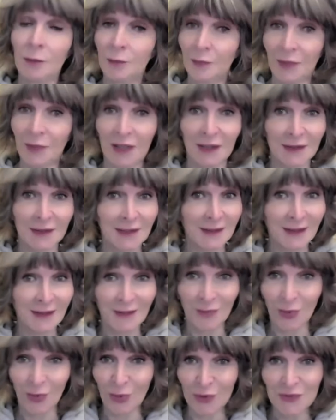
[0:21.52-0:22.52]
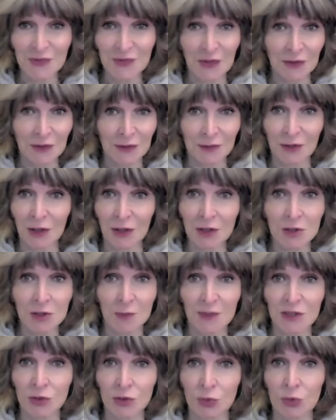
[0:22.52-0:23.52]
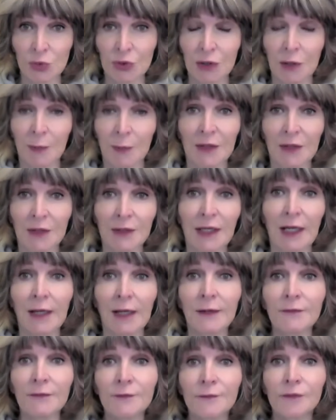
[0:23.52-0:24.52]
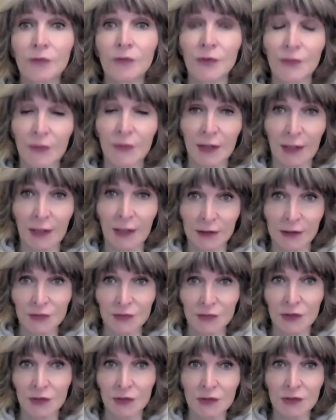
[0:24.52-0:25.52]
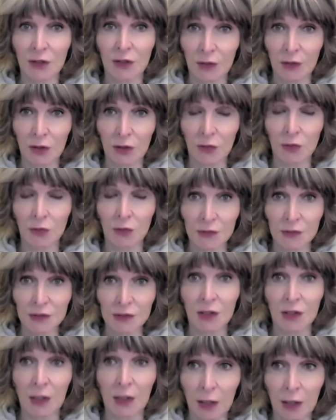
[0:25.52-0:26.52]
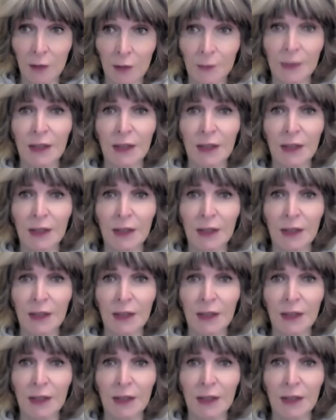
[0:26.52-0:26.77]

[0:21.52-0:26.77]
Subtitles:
but I'm also going to be talking about everything else that's going on at the time,